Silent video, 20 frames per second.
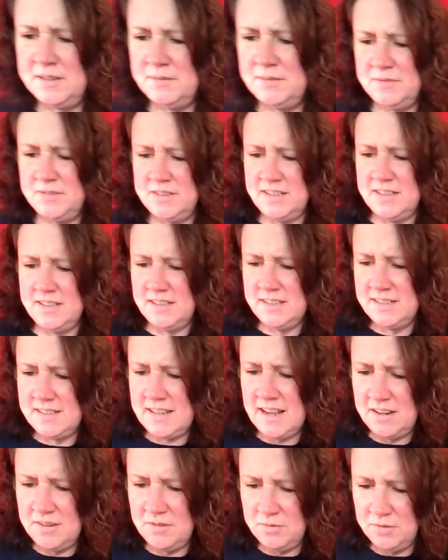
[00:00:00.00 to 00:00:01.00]
I don't want to
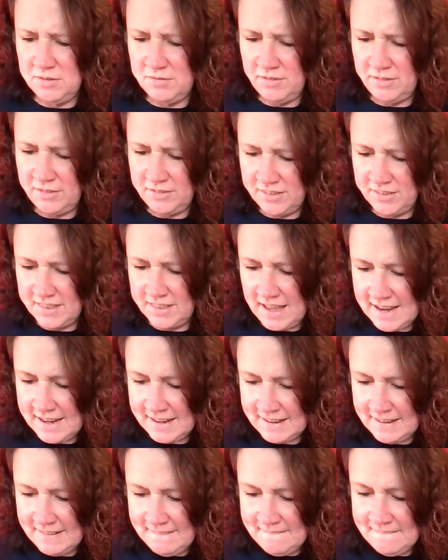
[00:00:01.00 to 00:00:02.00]
tell you all the wrong thing.
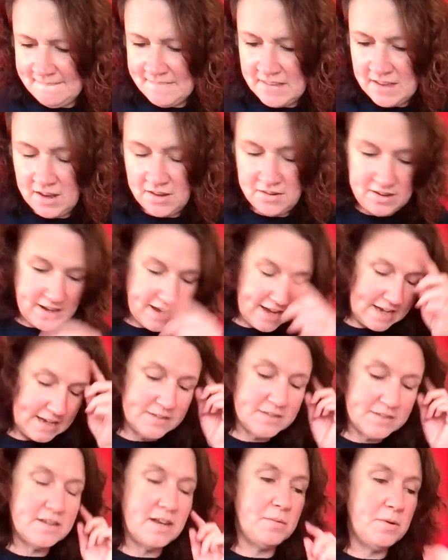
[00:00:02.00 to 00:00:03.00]
Okay,
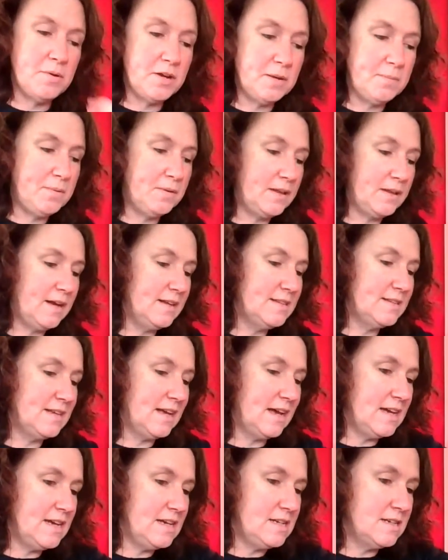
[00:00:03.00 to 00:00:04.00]
so we're going to put that
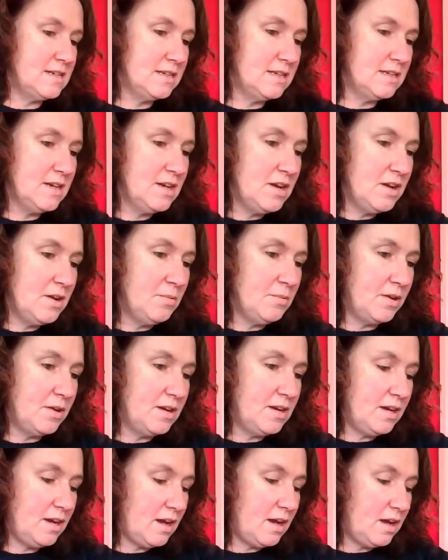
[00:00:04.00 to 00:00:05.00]
aside. We're
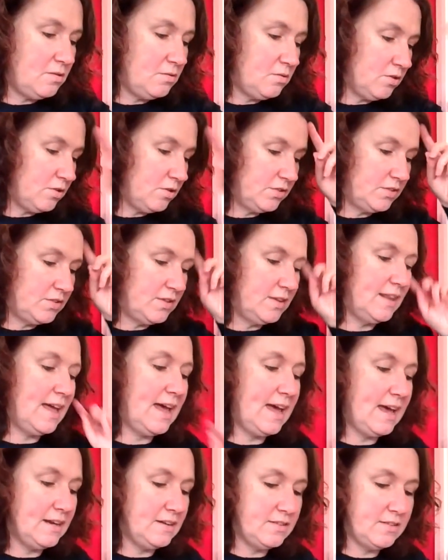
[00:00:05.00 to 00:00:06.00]
going to go onto the
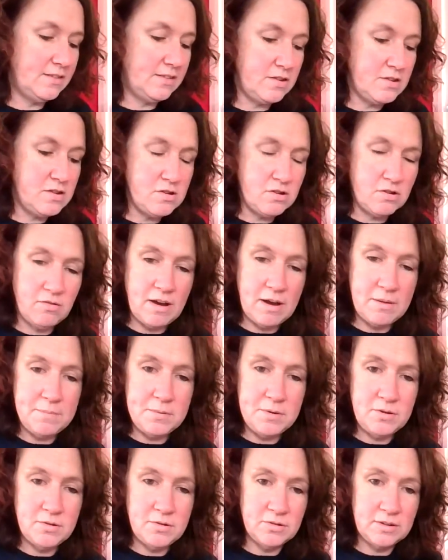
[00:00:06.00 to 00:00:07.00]
head. So you grab
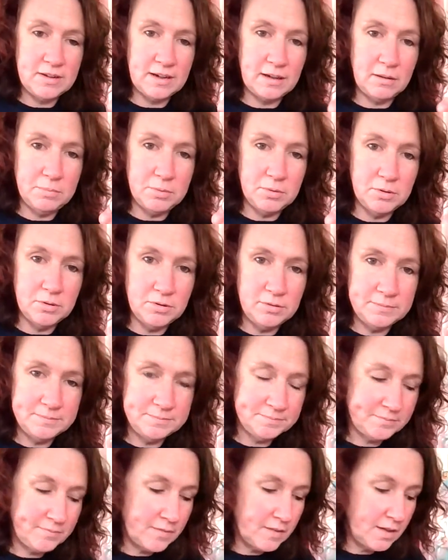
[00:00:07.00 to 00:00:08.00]
your little ball,
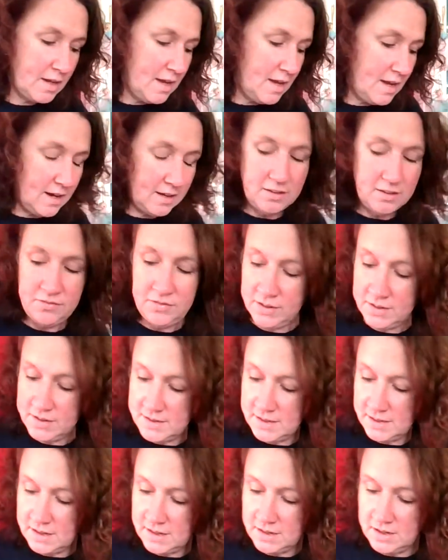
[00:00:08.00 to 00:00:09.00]
and the first
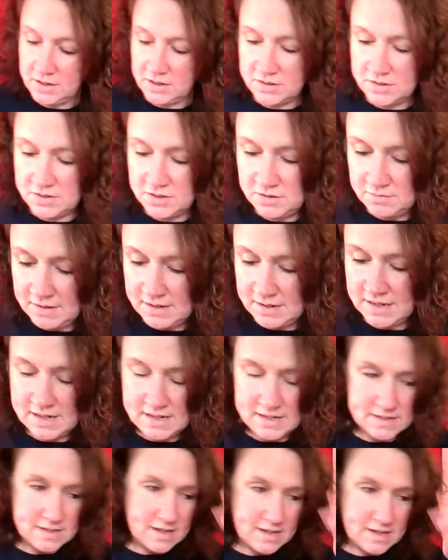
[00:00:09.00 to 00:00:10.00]
thing you can do
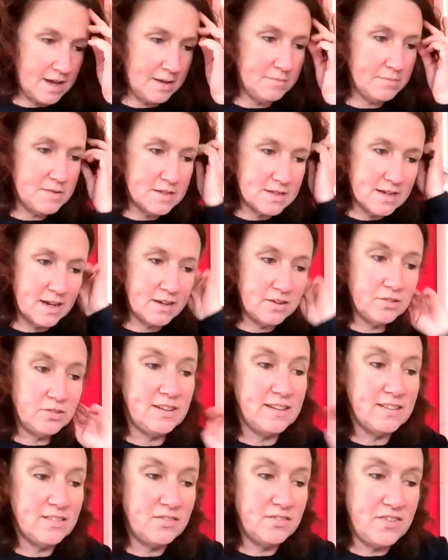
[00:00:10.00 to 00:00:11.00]
is decide on
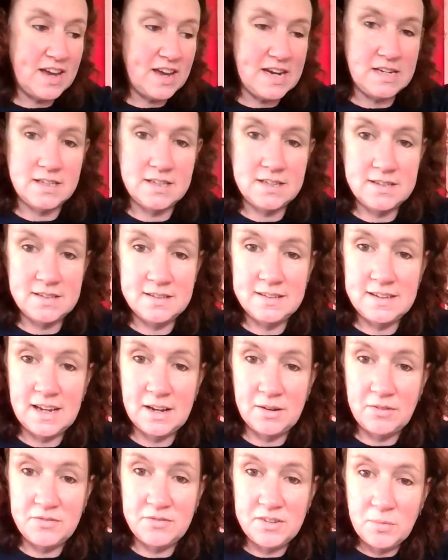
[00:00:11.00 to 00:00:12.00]
its face.
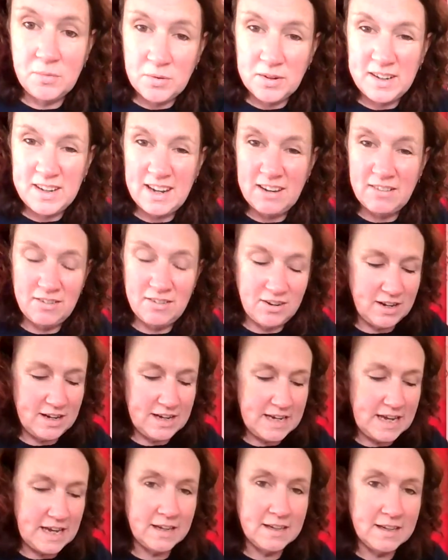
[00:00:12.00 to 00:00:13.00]
Now I've done one here
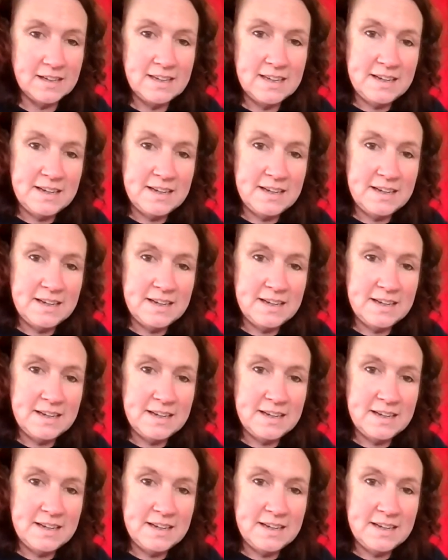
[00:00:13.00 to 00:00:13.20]
earlier.